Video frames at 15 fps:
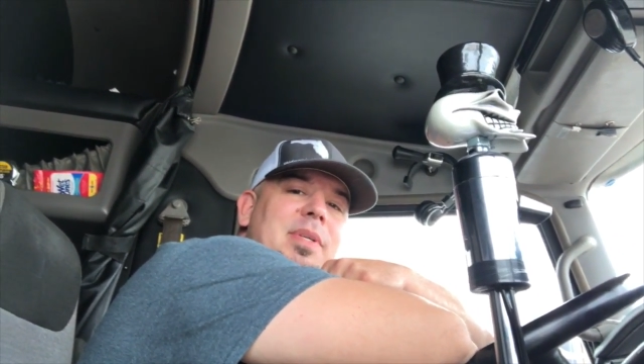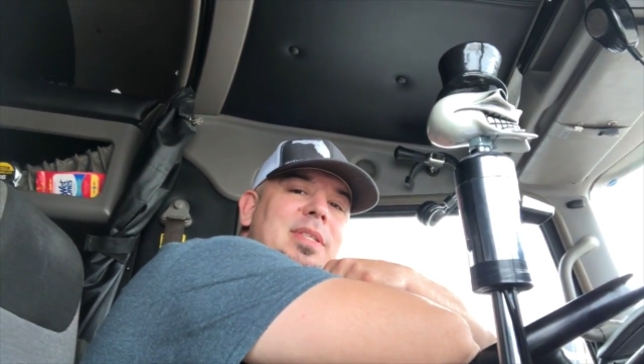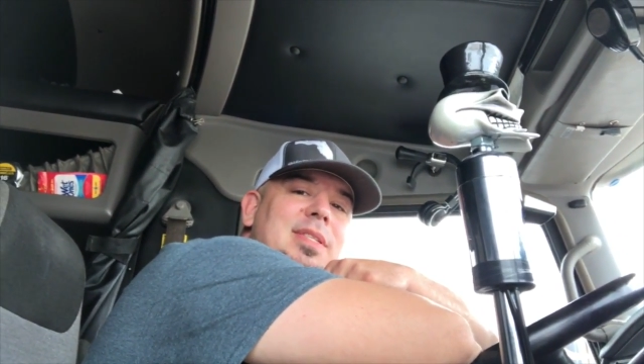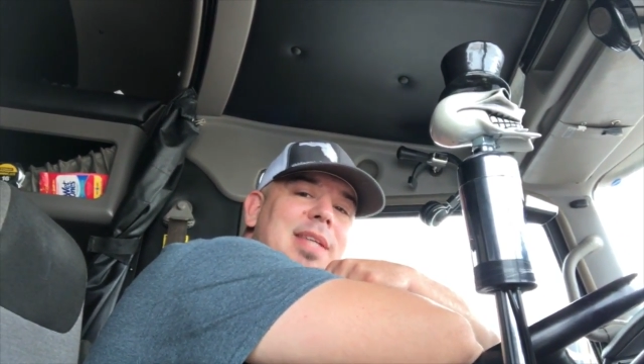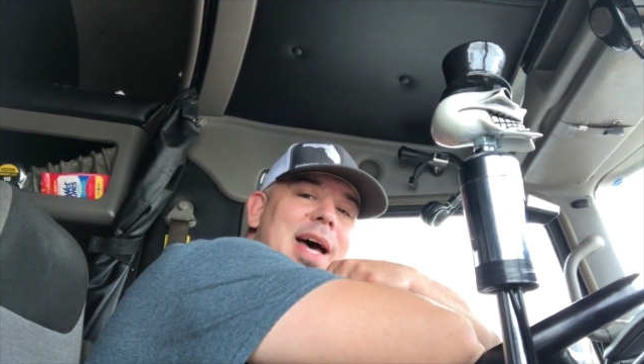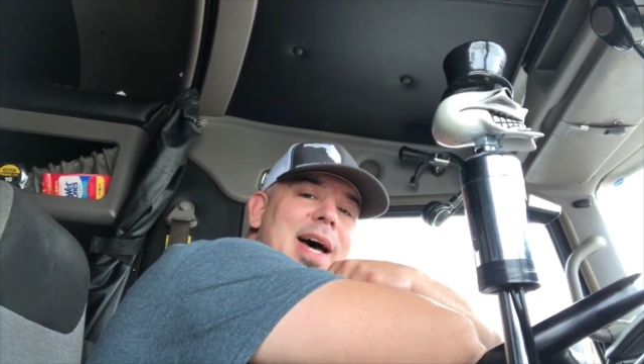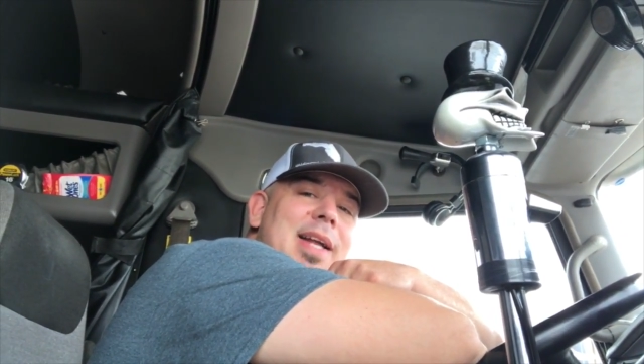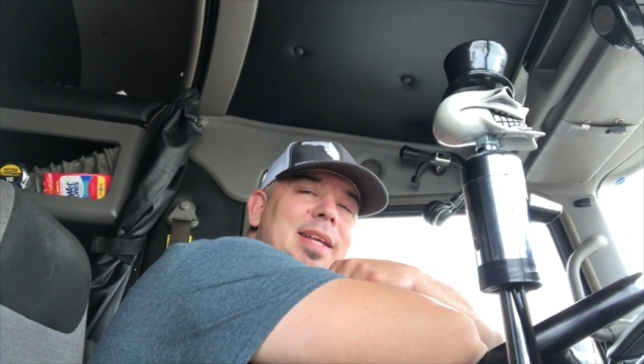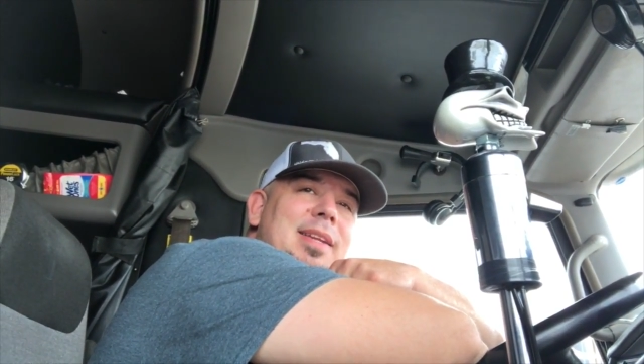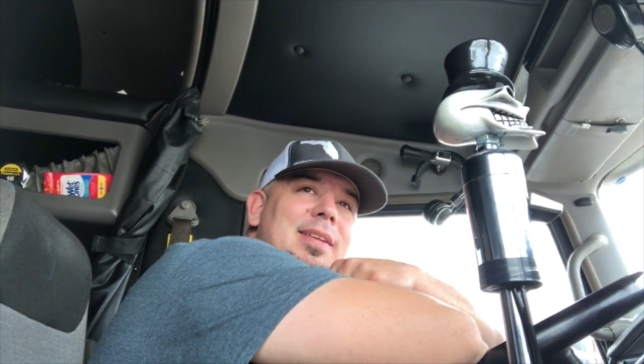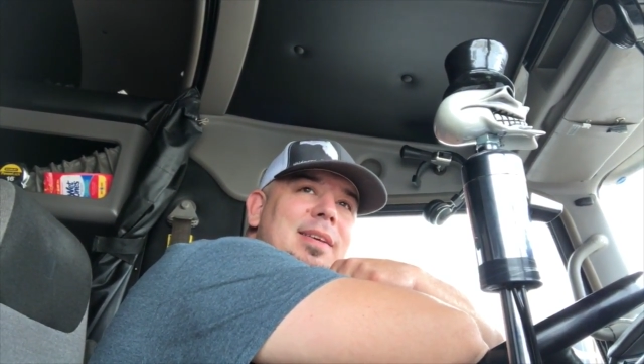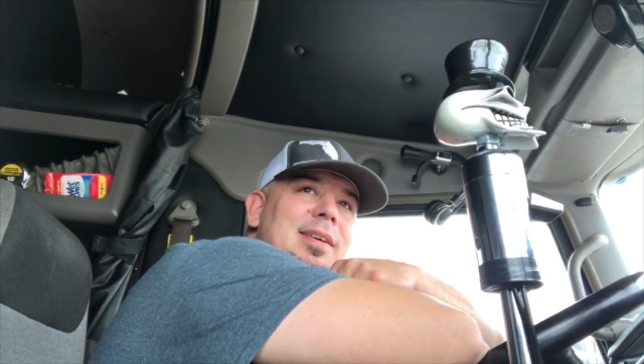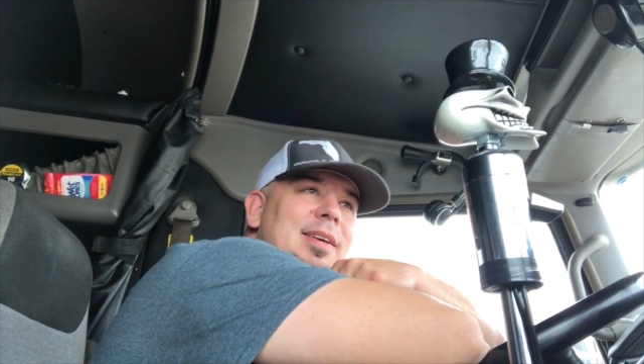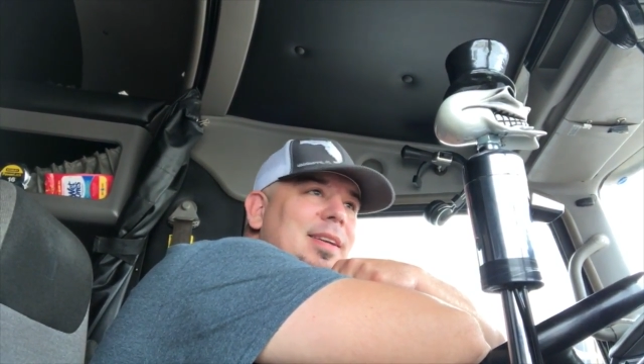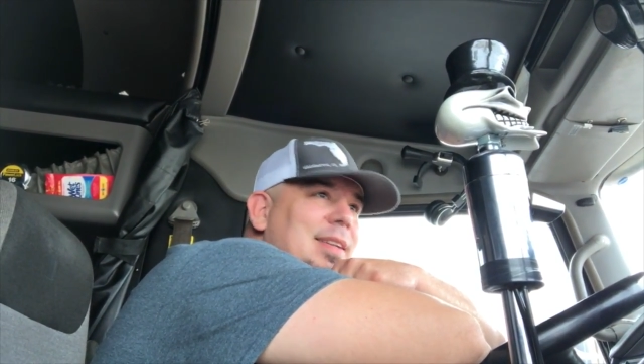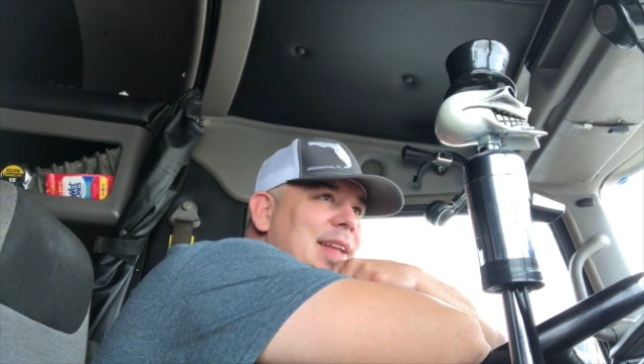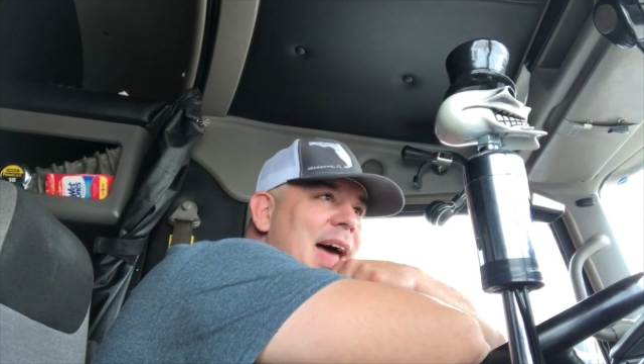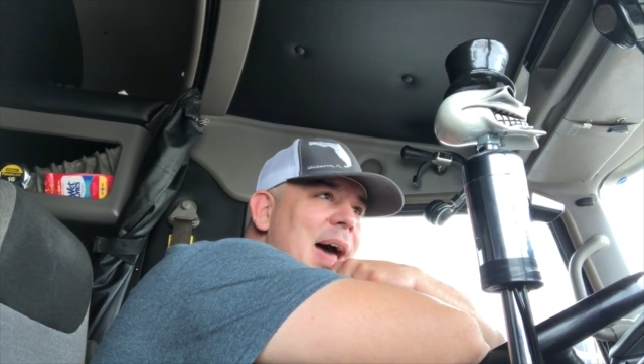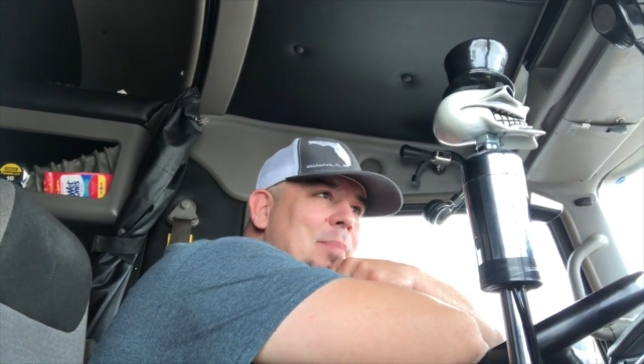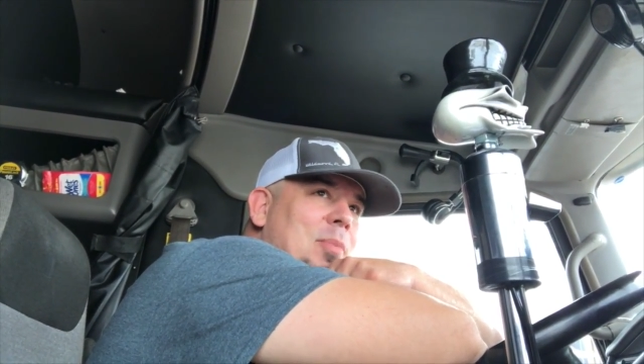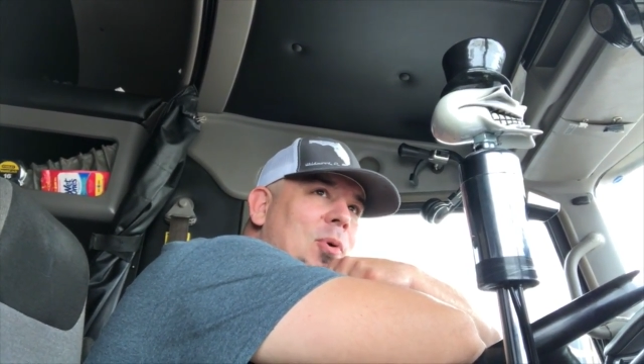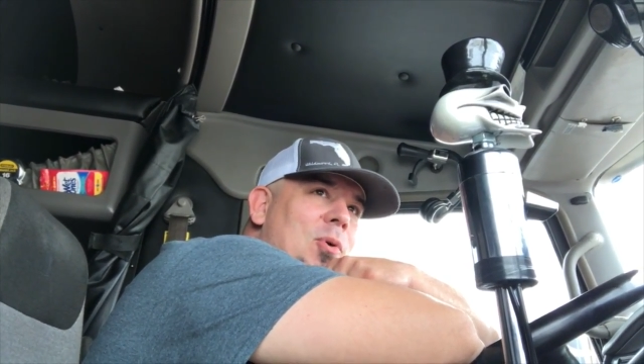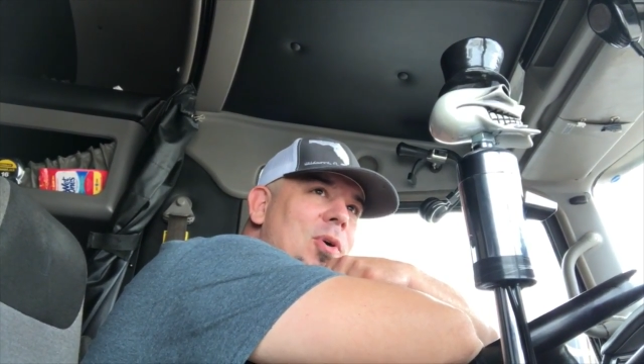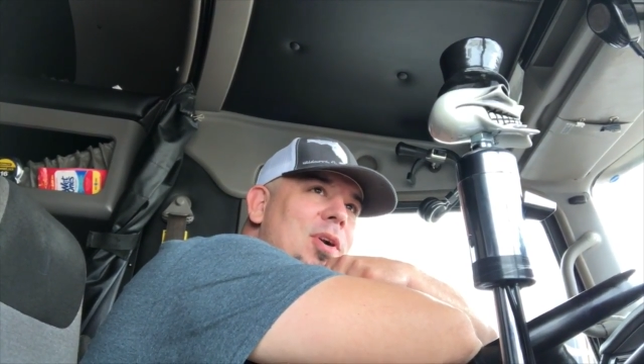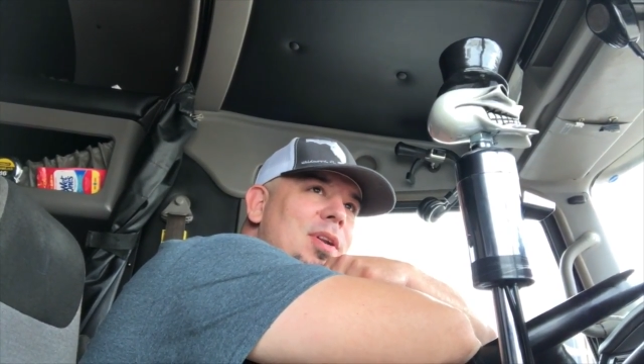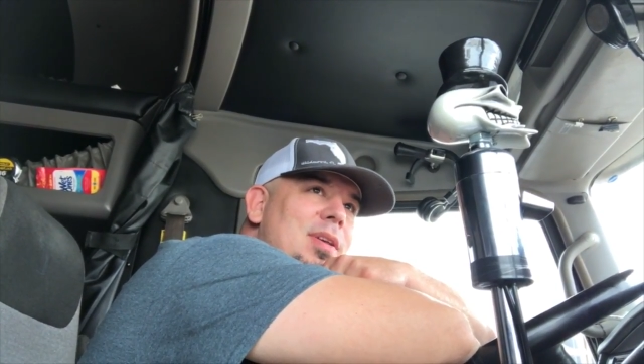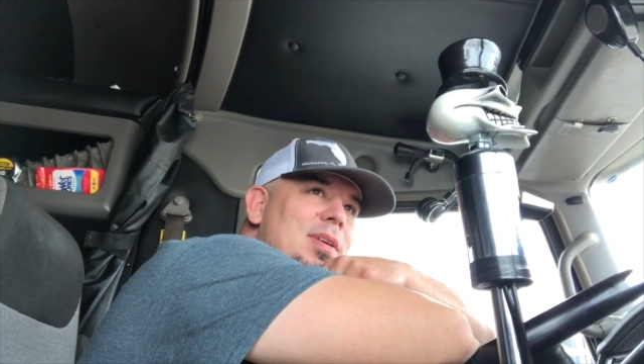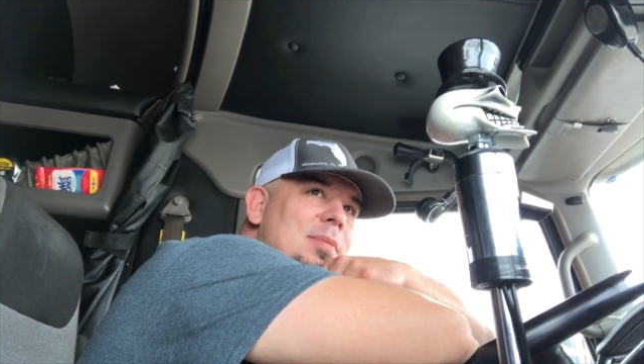excited? That board